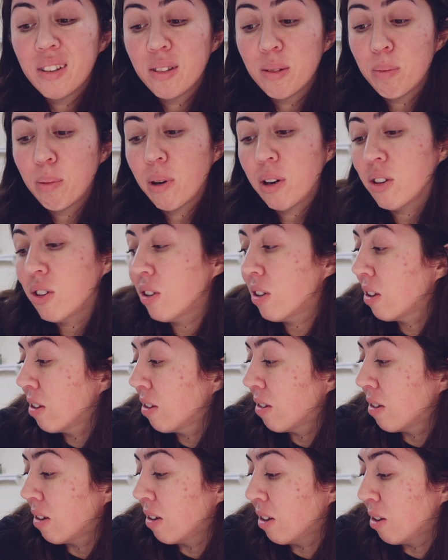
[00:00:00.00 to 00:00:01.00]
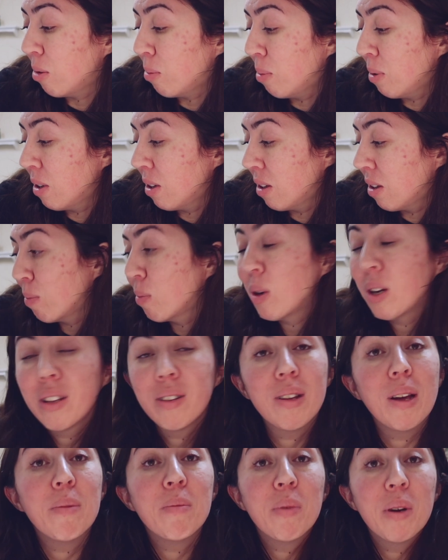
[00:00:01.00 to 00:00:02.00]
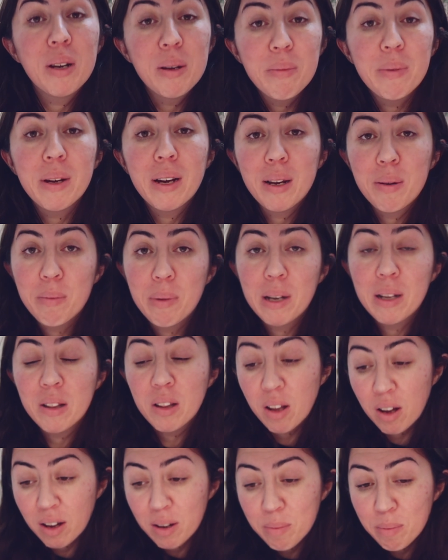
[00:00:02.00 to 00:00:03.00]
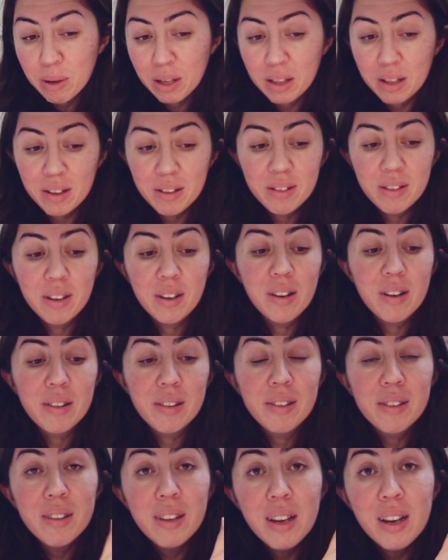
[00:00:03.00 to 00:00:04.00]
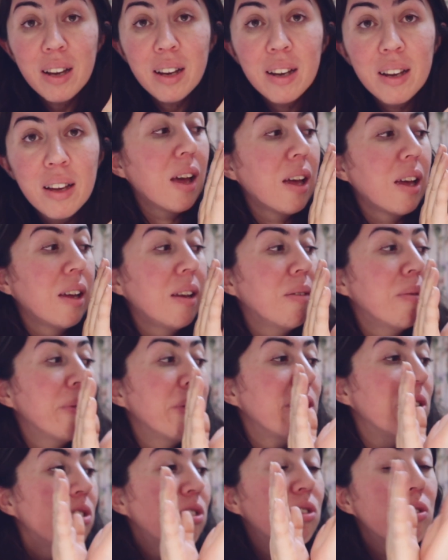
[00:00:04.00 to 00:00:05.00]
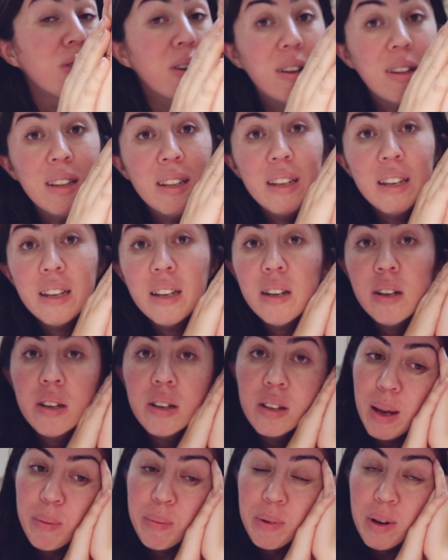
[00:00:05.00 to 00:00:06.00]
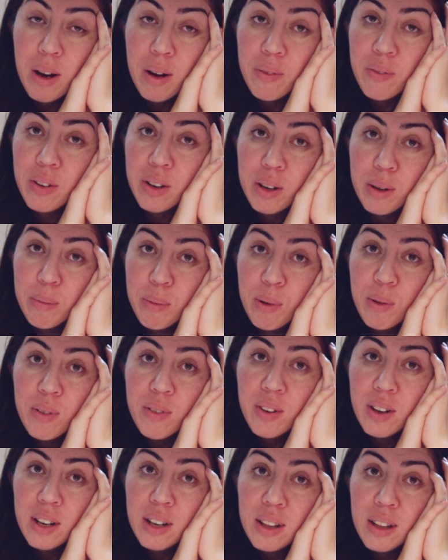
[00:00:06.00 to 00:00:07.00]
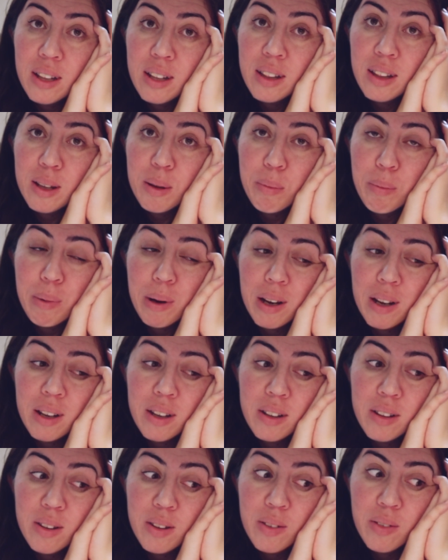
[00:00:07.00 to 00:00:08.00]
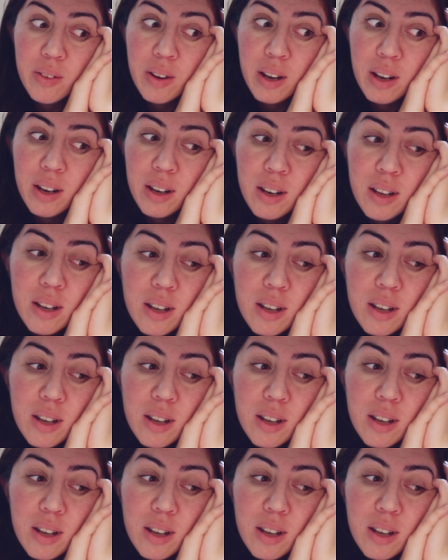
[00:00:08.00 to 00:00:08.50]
This project is a little bit, I'm running behind by a lot, mainly because I got sick. I've been struggling. I'm not very motivated lately, but it's fine.